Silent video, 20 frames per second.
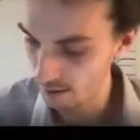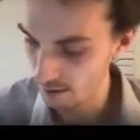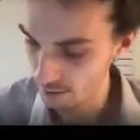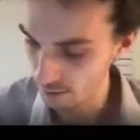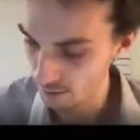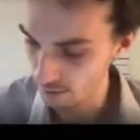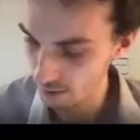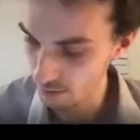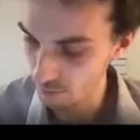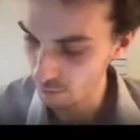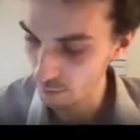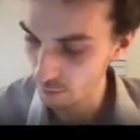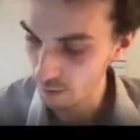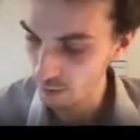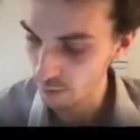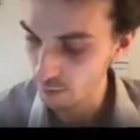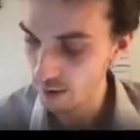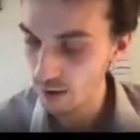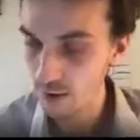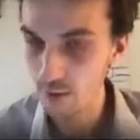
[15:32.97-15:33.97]
And so that's what we
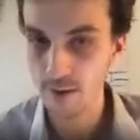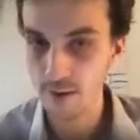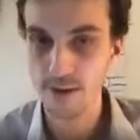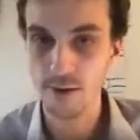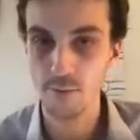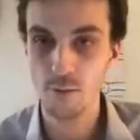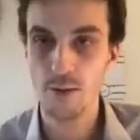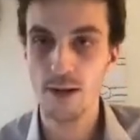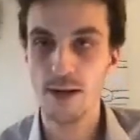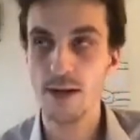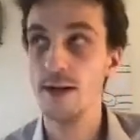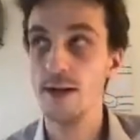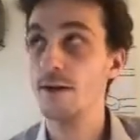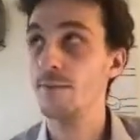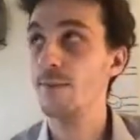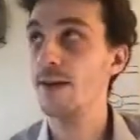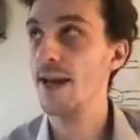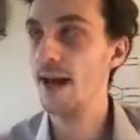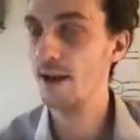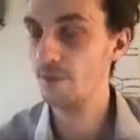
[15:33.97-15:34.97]
do here, except we need it to
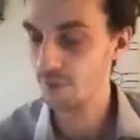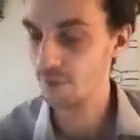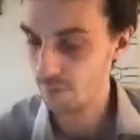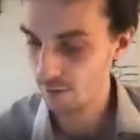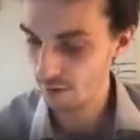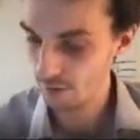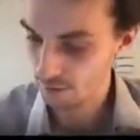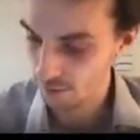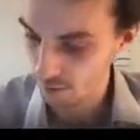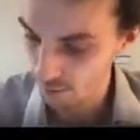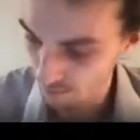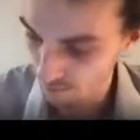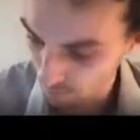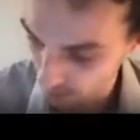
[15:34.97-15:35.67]
be an algebra. So in